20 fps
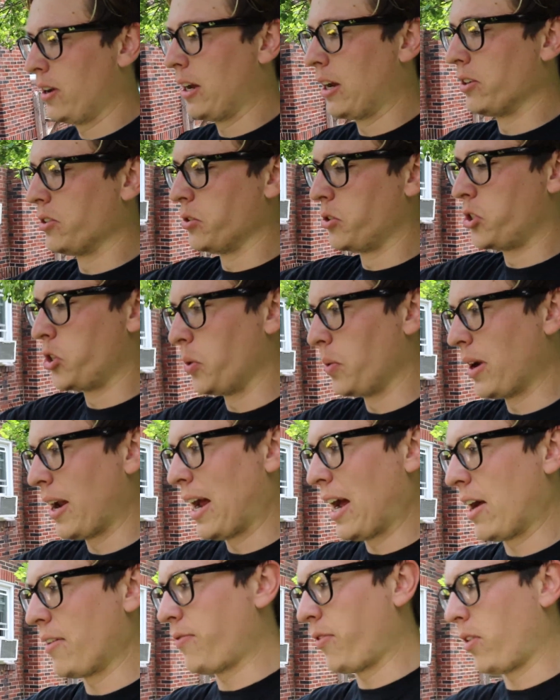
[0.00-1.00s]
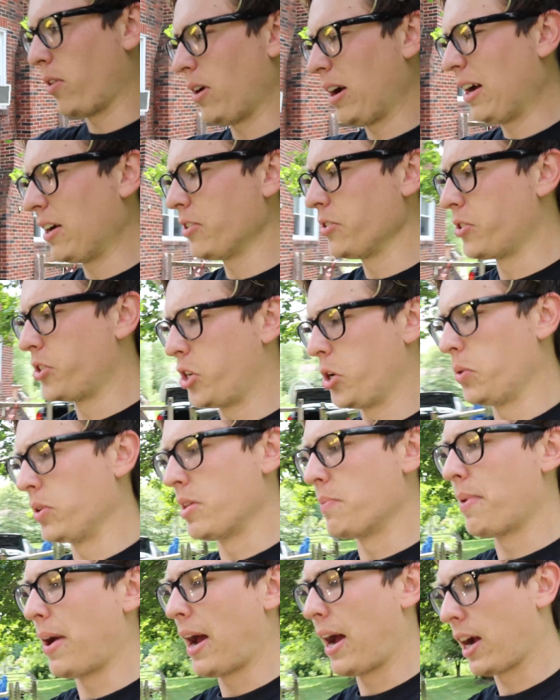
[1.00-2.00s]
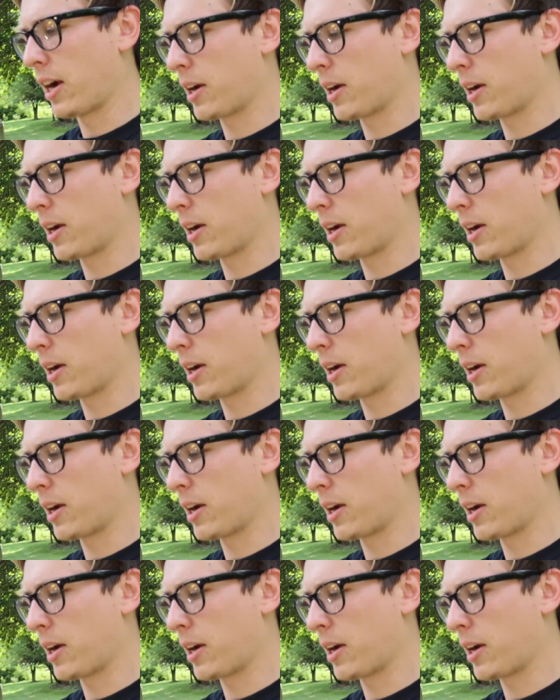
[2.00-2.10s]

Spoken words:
I'll do 2.5. I'll do 2 in the back